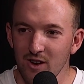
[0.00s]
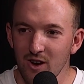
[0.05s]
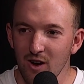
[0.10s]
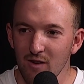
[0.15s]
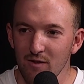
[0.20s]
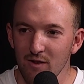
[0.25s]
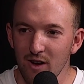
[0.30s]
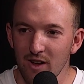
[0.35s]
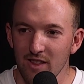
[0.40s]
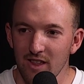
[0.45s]
I
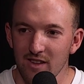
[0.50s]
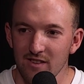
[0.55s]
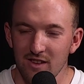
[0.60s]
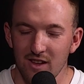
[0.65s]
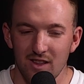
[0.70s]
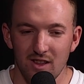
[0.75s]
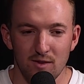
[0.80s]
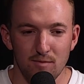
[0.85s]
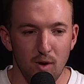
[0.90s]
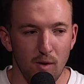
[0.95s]
feel like
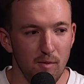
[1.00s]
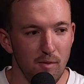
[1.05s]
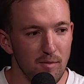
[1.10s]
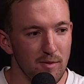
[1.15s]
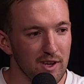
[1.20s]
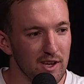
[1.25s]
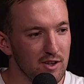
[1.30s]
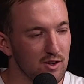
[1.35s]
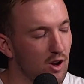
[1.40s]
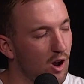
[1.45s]
there's
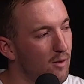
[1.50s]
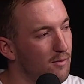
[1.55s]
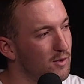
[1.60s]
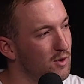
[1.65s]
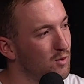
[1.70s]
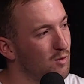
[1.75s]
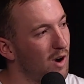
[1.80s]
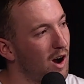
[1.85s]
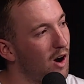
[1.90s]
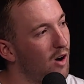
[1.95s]
probably a top
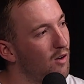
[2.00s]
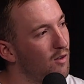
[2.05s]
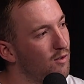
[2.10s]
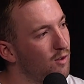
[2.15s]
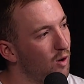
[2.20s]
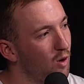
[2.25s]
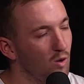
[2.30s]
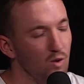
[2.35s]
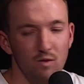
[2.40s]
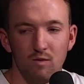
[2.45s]
12,
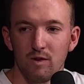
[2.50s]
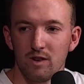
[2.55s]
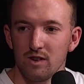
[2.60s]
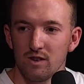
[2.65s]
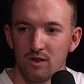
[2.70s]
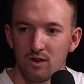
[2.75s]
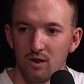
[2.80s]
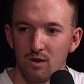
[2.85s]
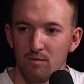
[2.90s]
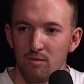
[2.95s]
all of
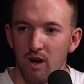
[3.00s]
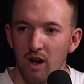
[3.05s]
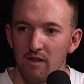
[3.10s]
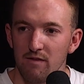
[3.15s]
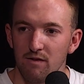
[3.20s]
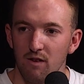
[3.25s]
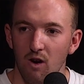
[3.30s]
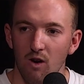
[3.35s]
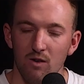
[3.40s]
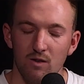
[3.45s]
which could play
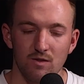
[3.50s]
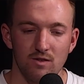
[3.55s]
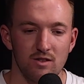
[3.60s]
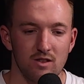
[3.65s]
finals.